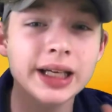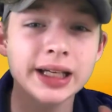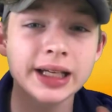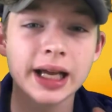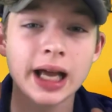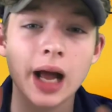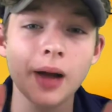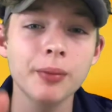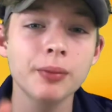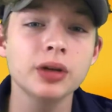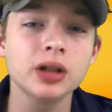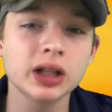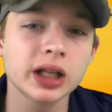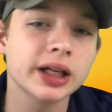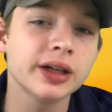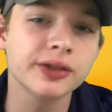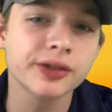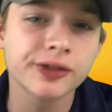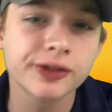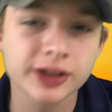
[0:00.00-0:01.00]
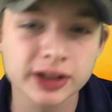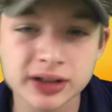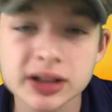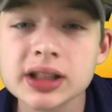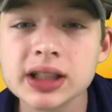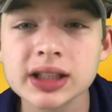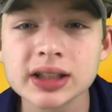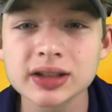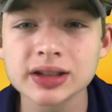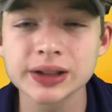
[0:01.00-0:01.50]
to emulate
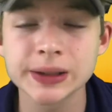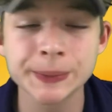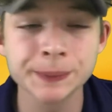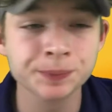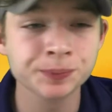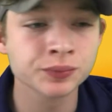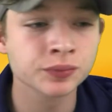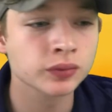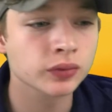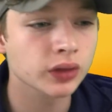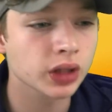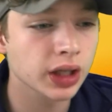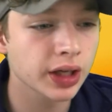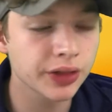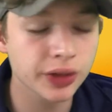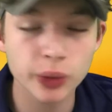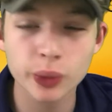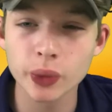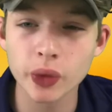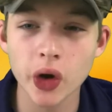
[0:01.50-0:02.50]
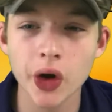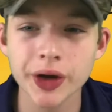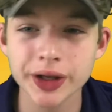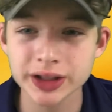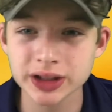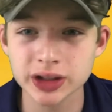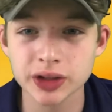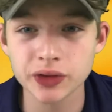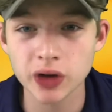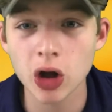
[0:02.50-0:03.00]
fizziness in the
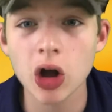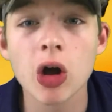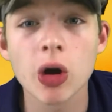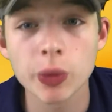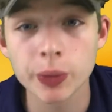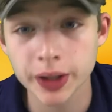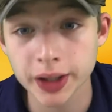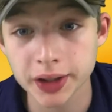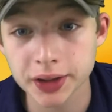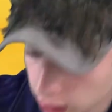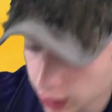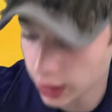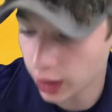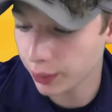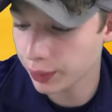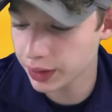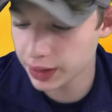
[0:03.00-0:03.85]
wrongest of all ways. Like, are we